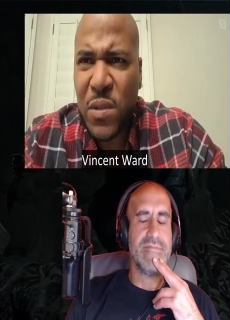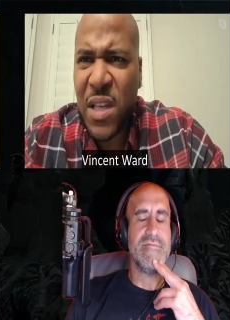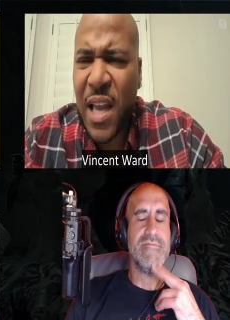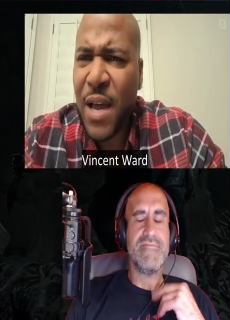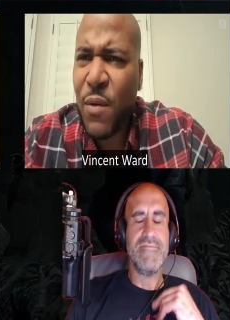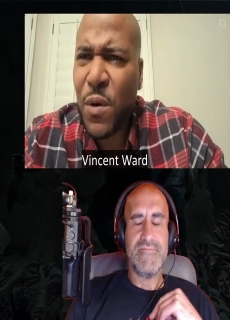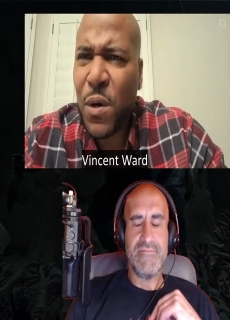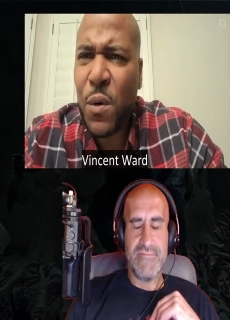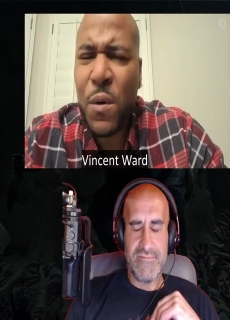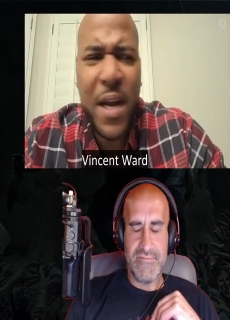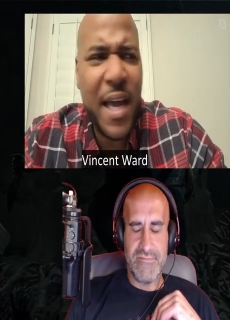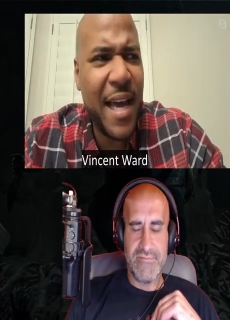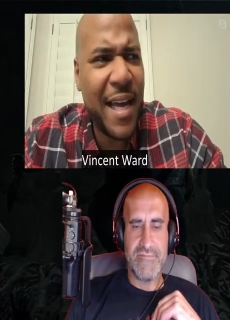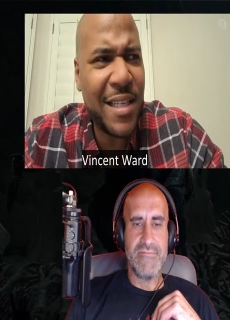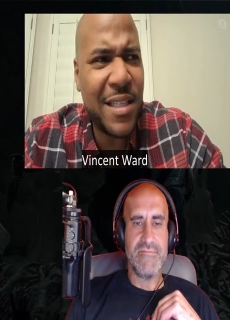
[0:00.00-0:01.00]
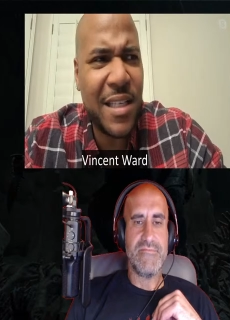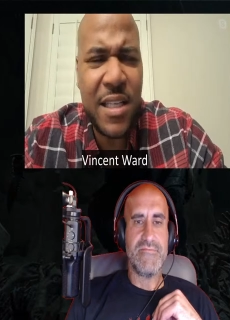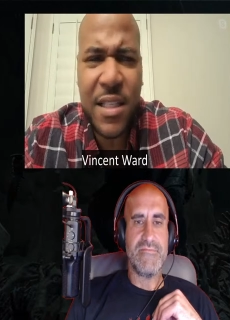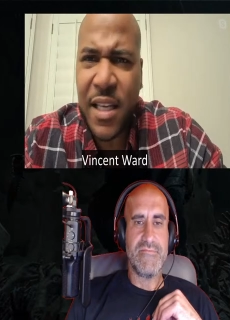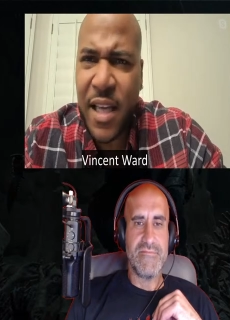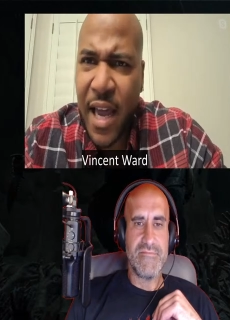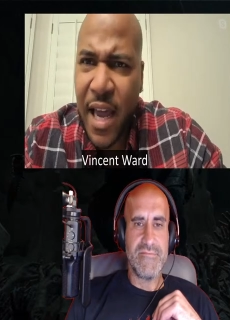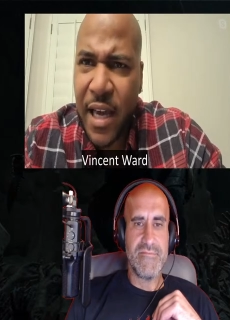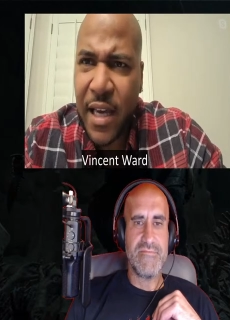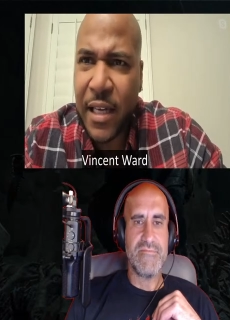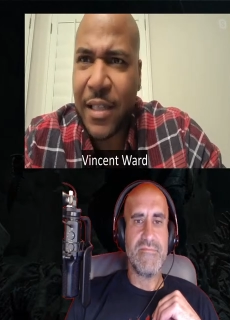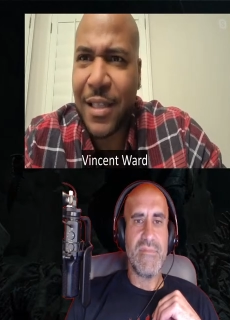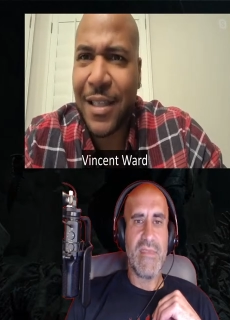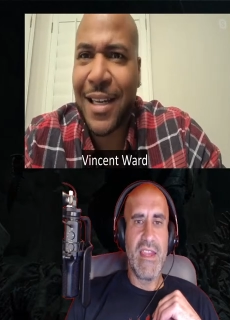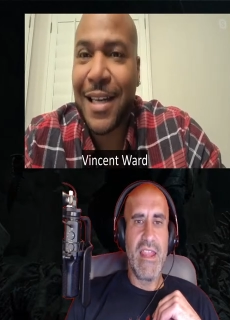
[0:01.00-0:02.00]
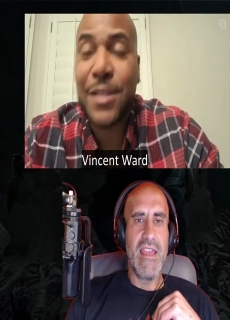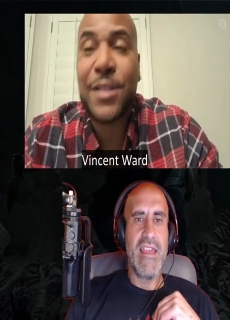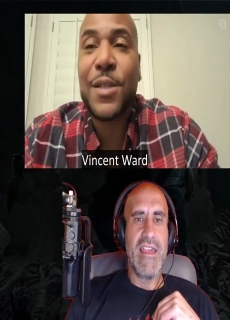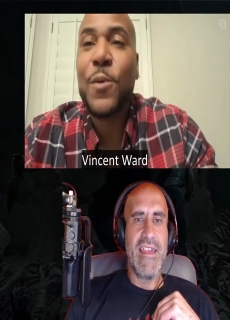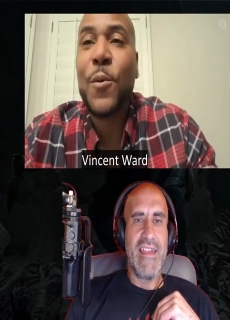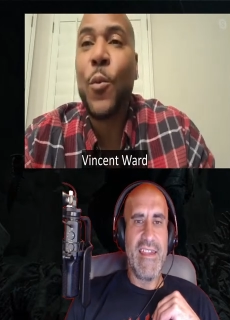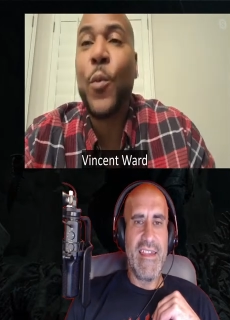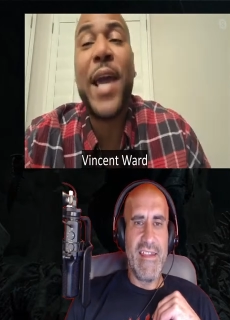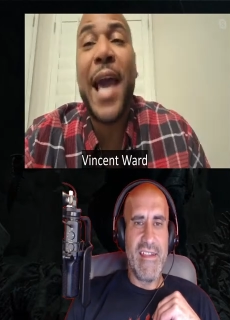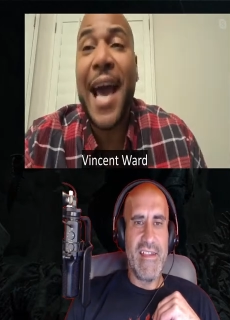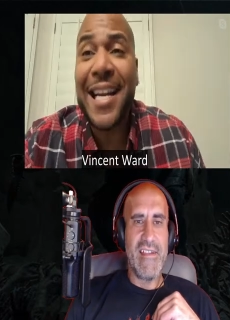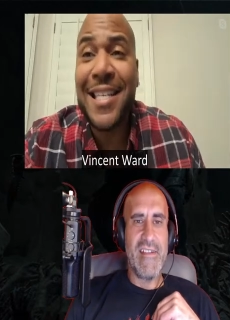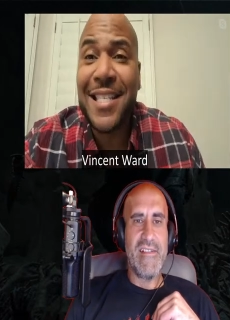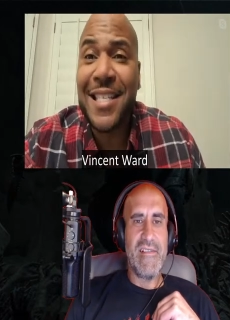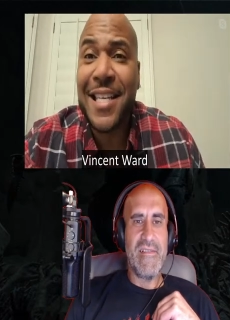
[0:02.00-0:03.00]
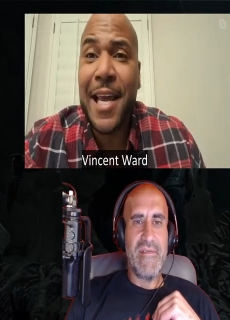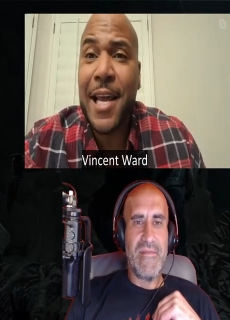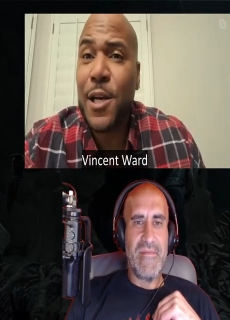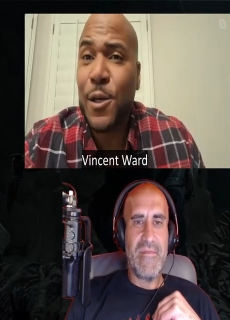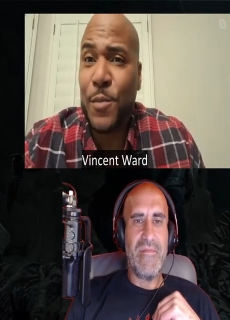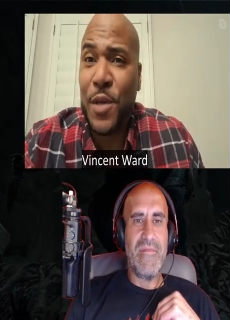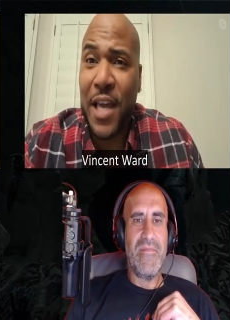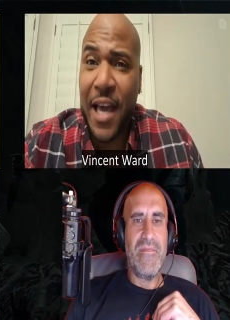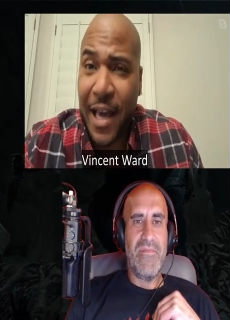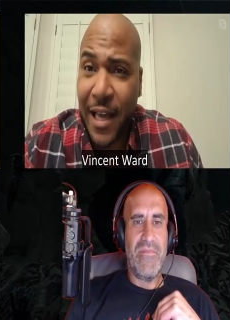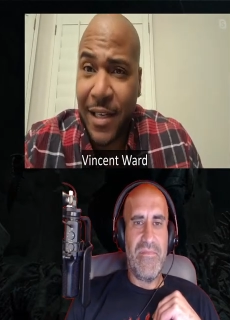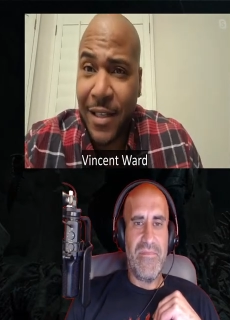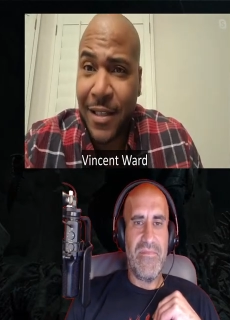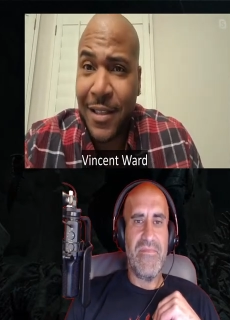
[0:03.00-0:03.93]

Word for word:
Speaker 1: Was like, well, who the heck is this kid? Because we hadn't seen him yet.